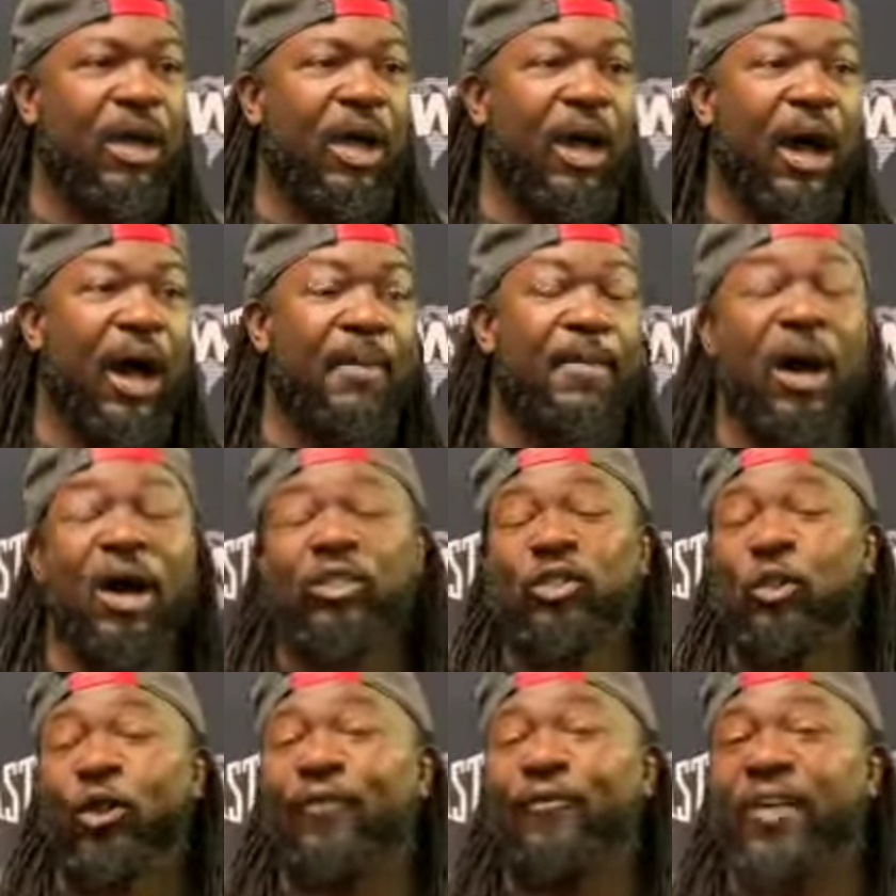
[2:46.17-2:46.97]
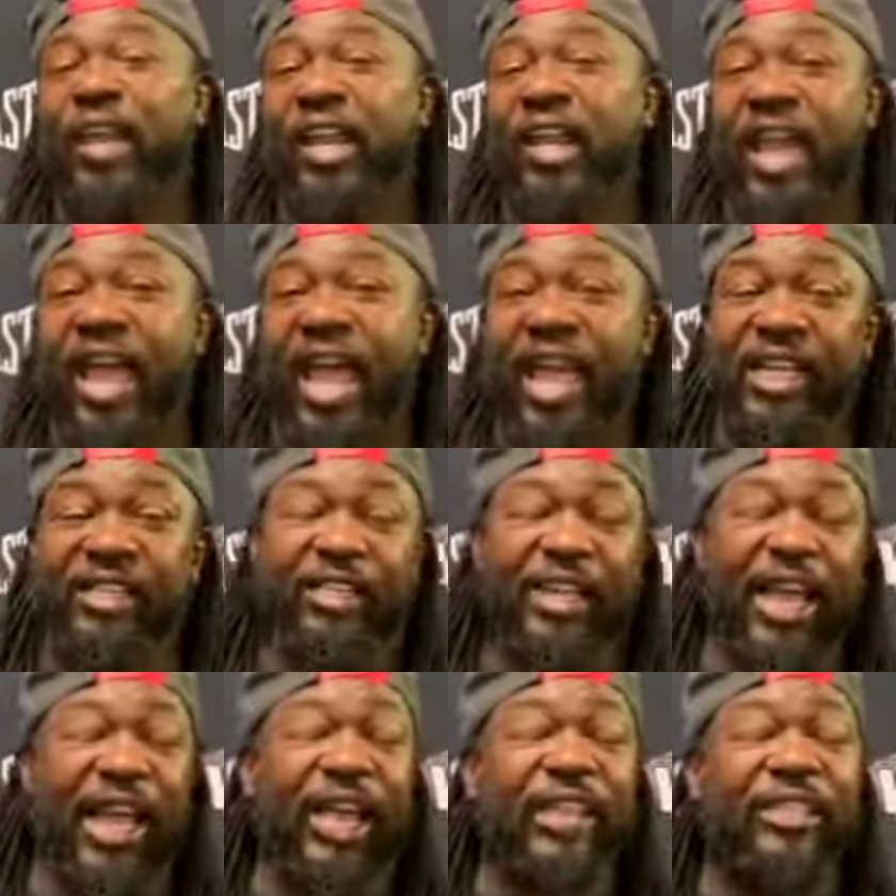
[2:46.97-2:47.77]
I'm also a fan of AJ.
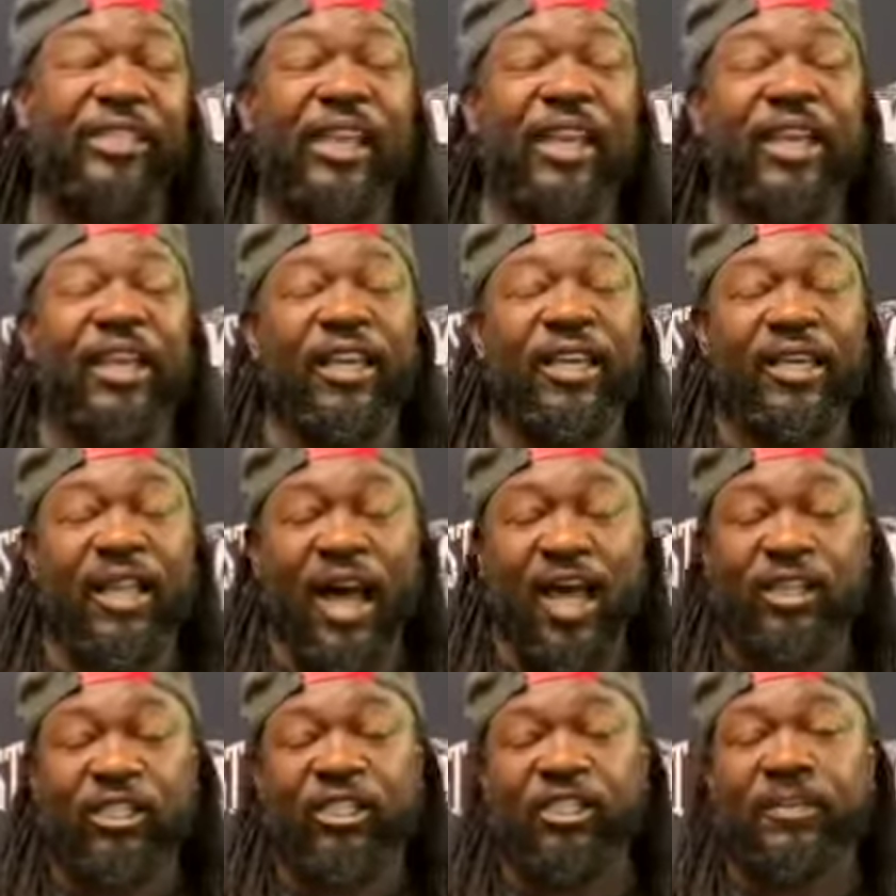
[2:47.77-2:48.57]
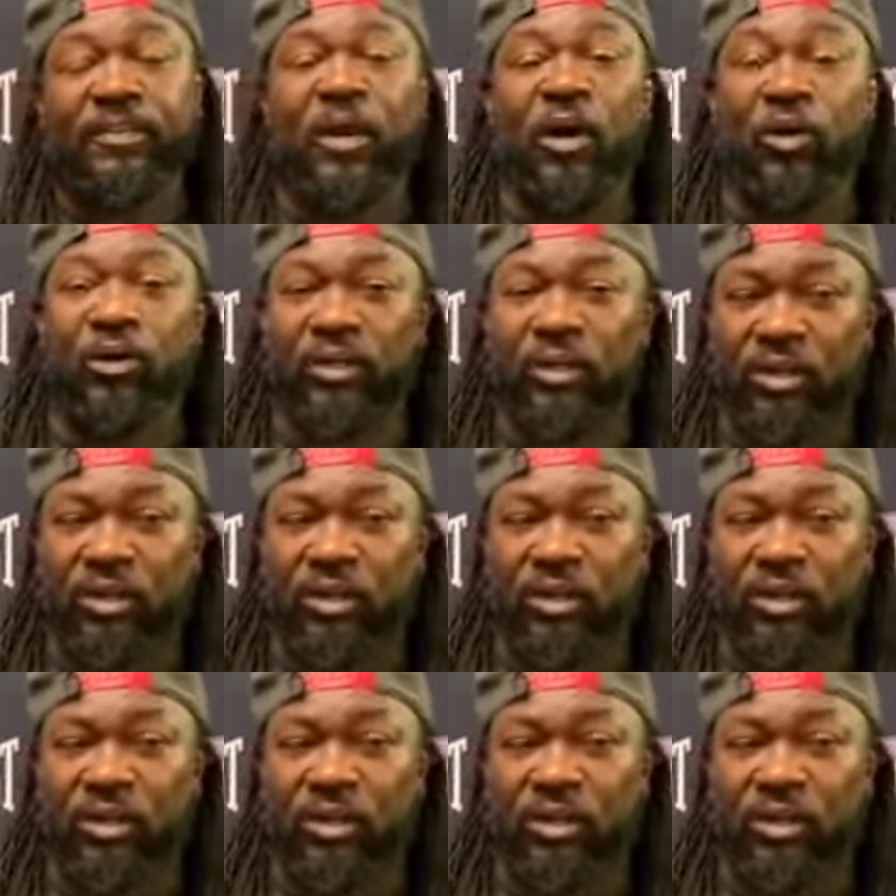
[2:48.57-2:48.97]
AJ get a lot of smoke,